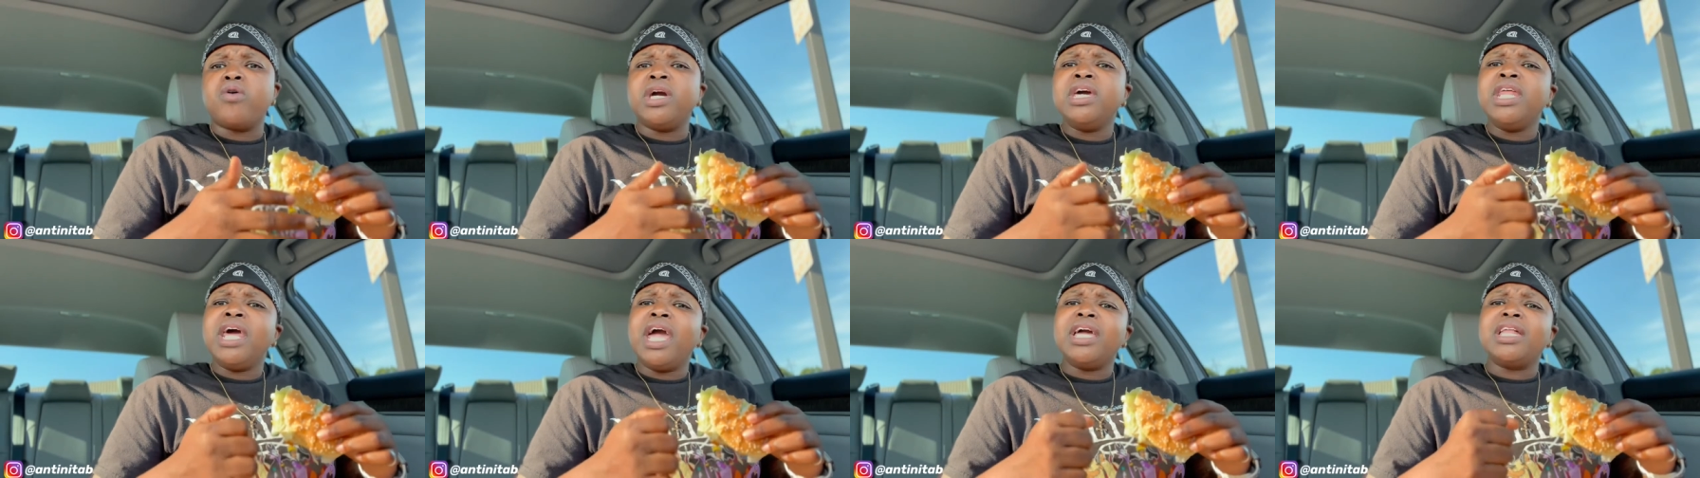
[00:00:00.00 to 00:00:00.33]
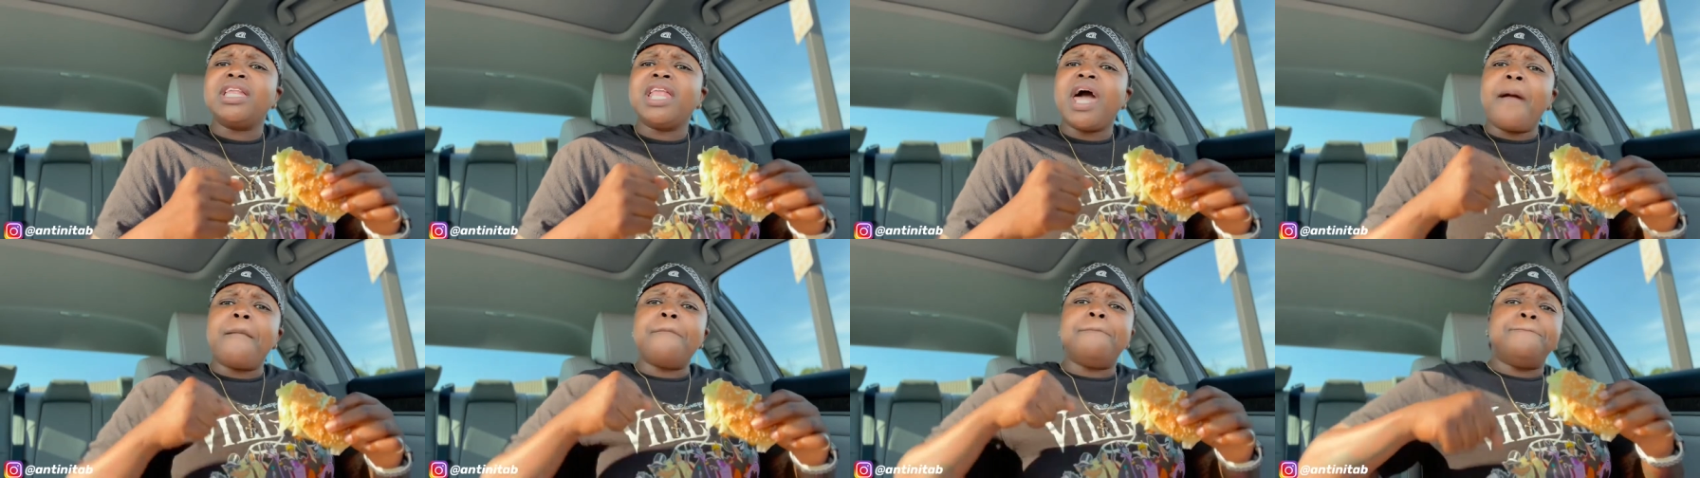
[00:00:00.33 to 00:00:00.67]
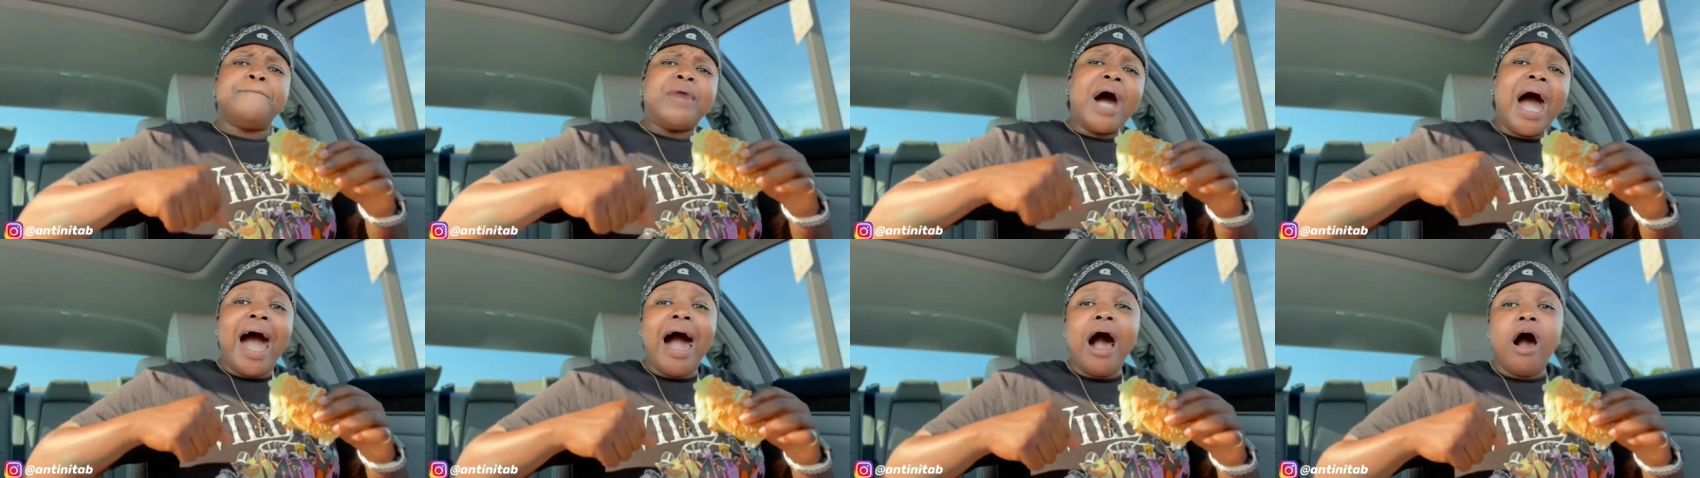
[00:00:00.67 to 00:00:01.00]
It ain't like
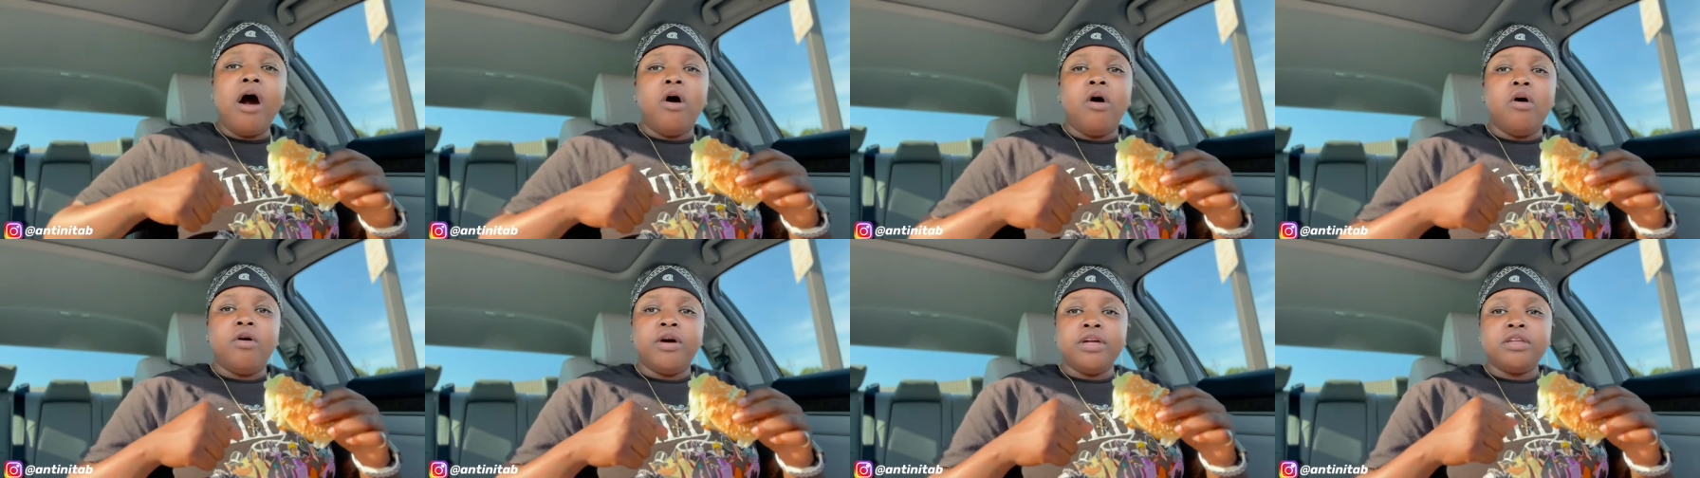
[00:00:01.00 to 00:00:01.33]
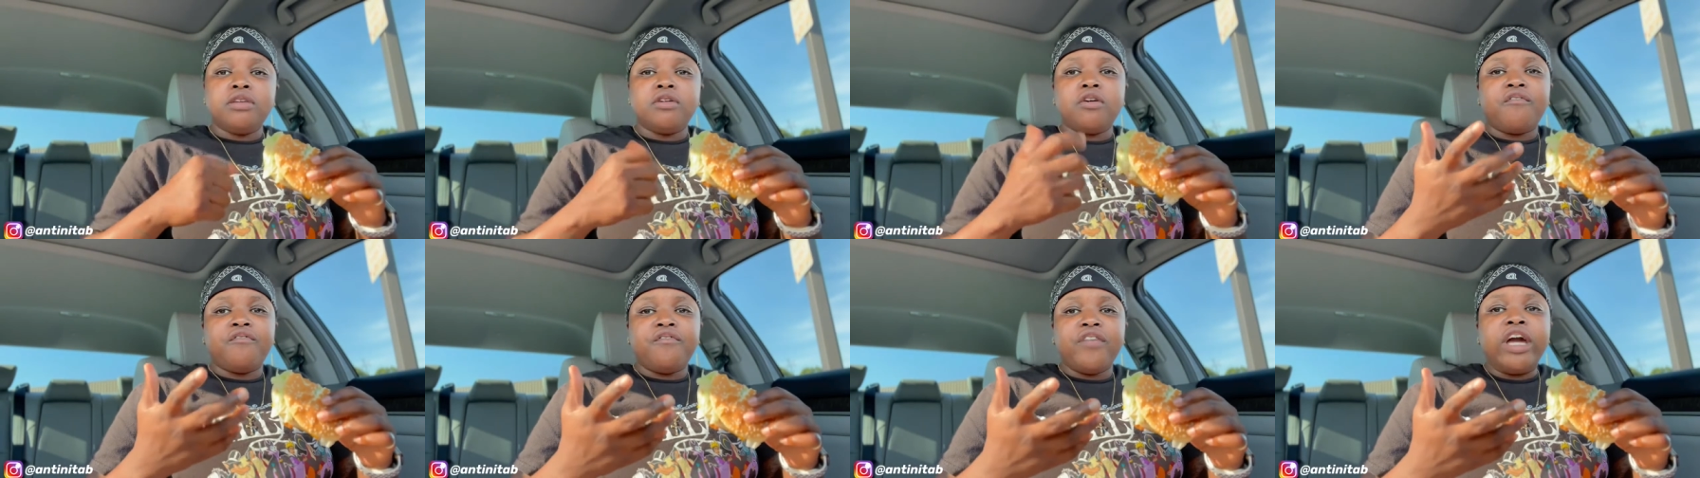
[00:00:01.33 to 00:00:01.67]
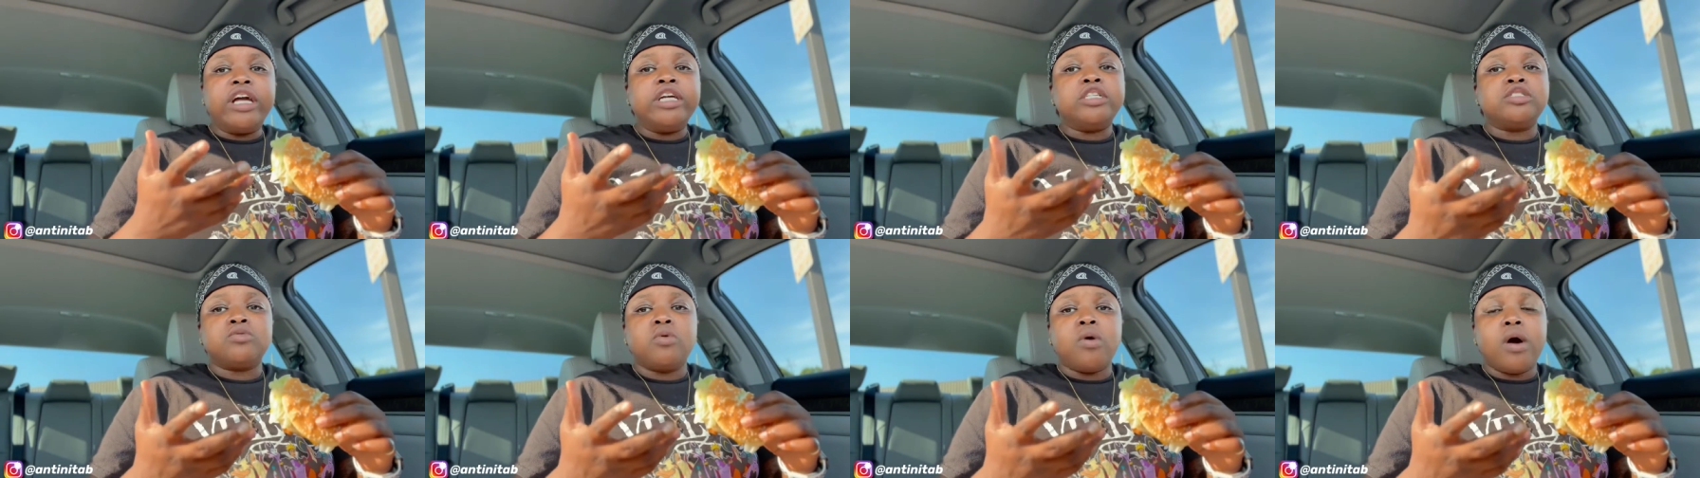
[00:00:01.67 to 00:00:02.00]
bow in your
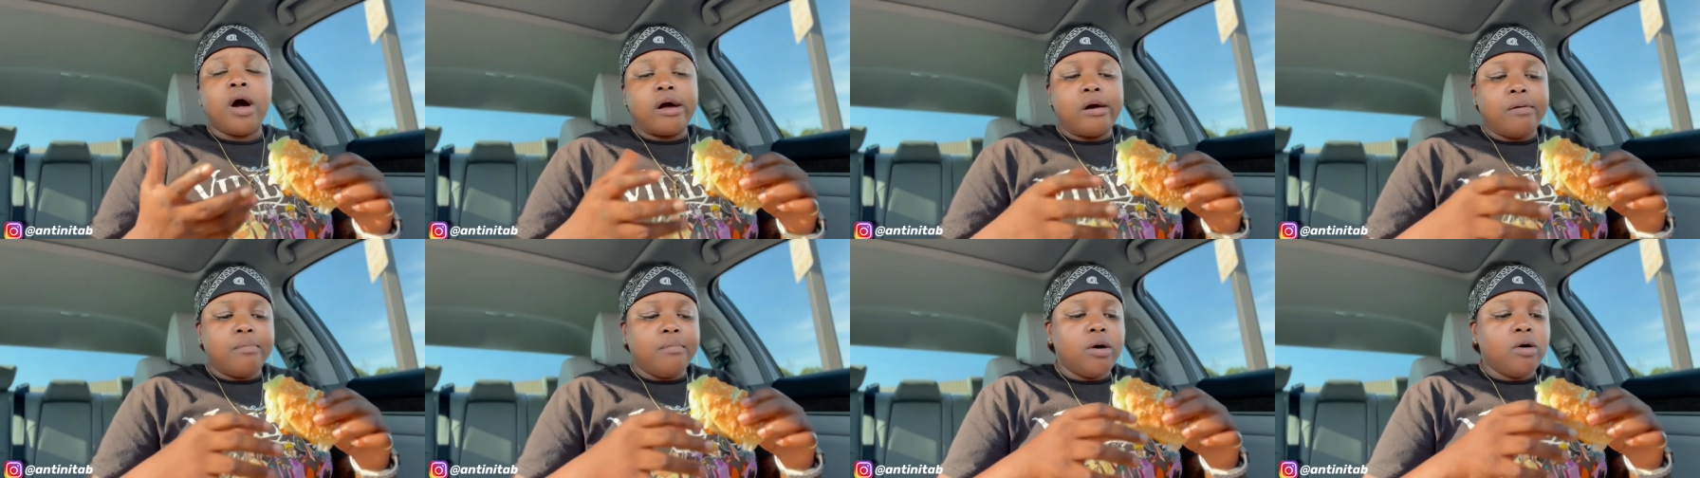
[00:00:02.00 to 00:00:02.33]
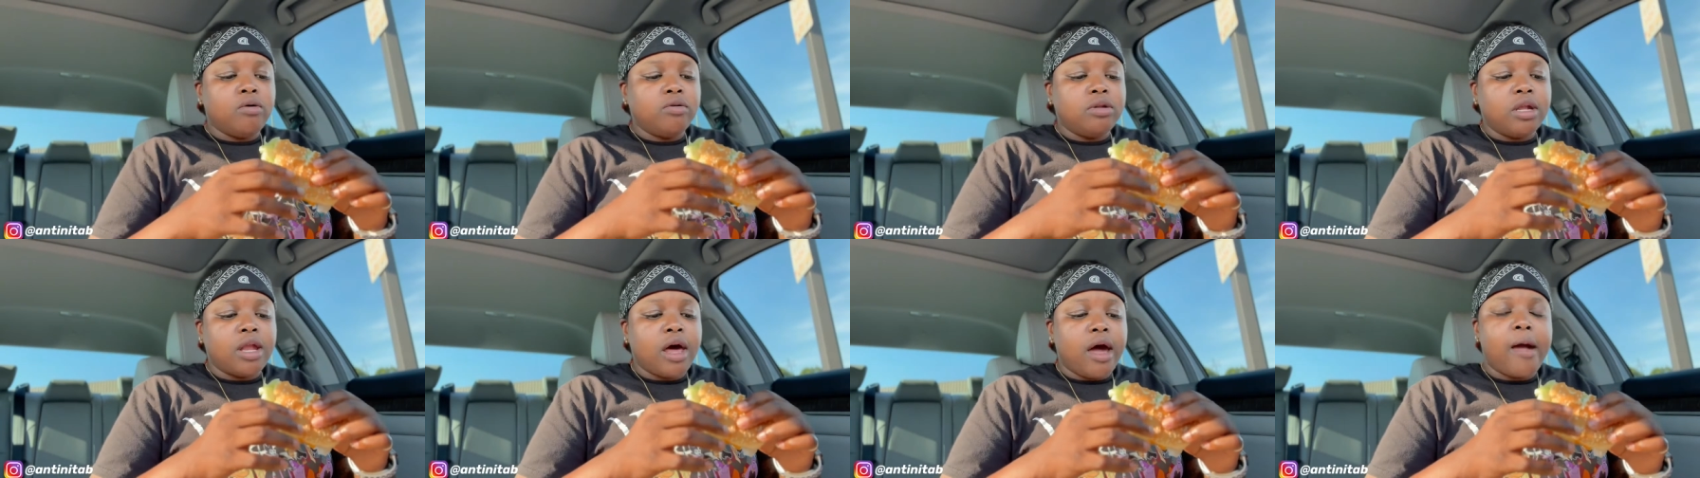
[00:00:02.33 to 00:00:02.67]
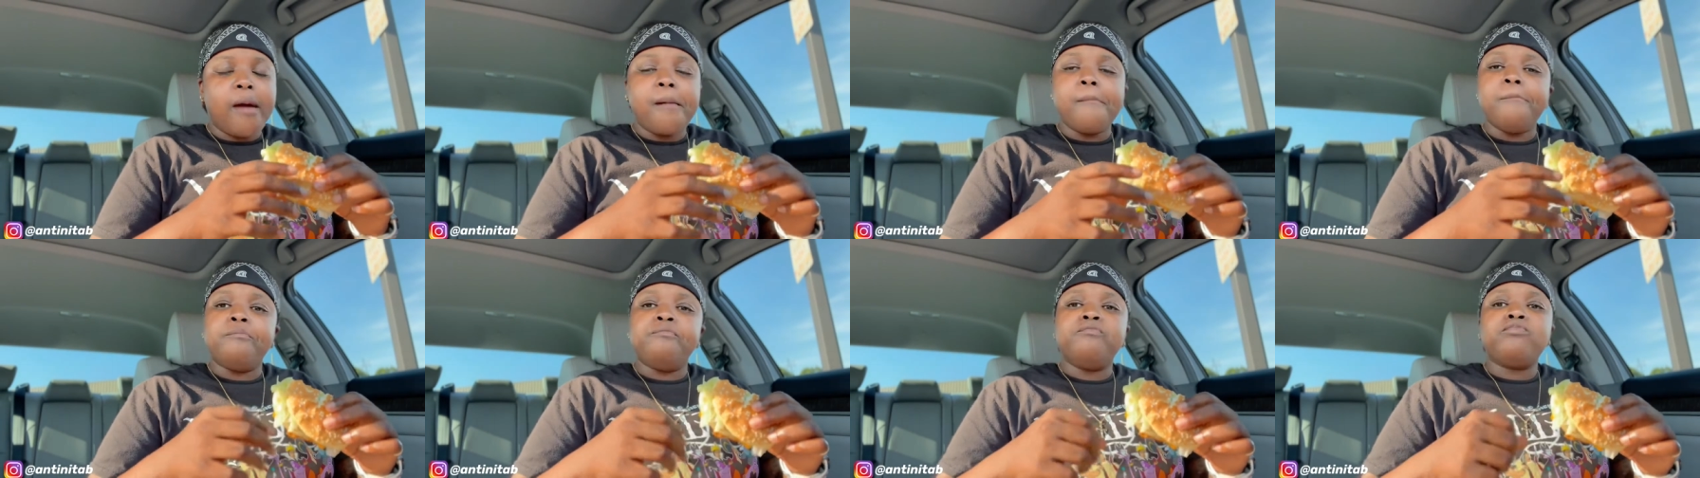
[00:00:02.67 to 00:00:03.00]
face guacamole
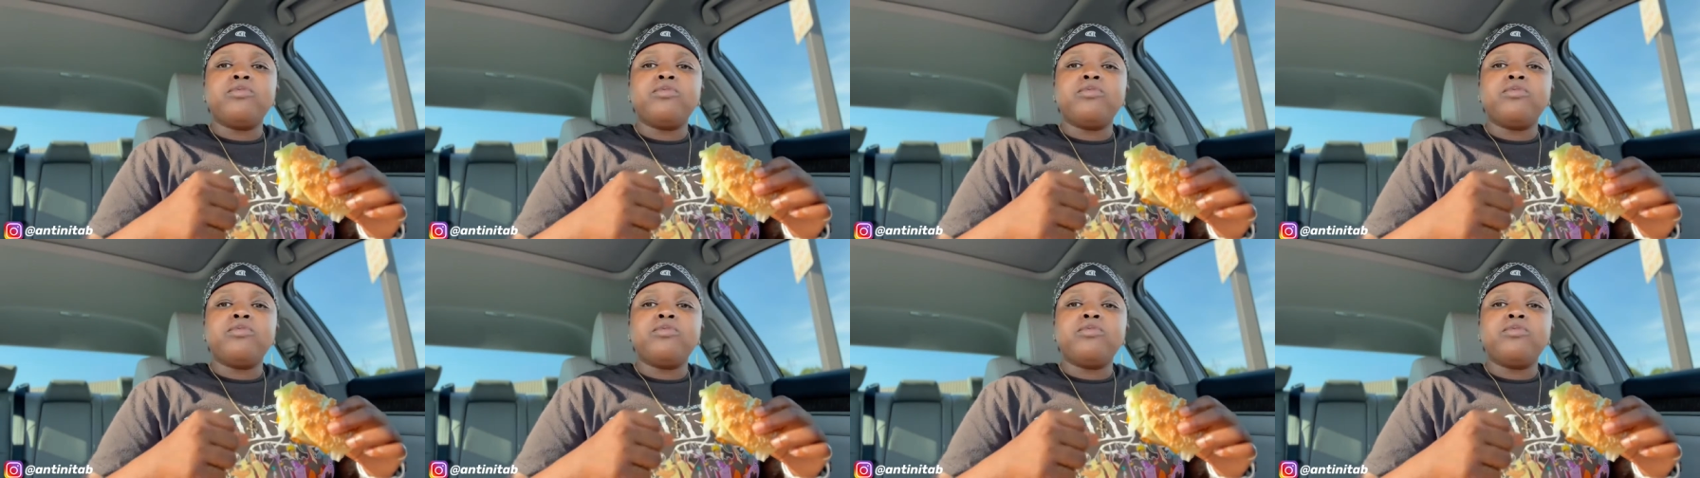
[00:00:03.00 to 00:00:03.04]
like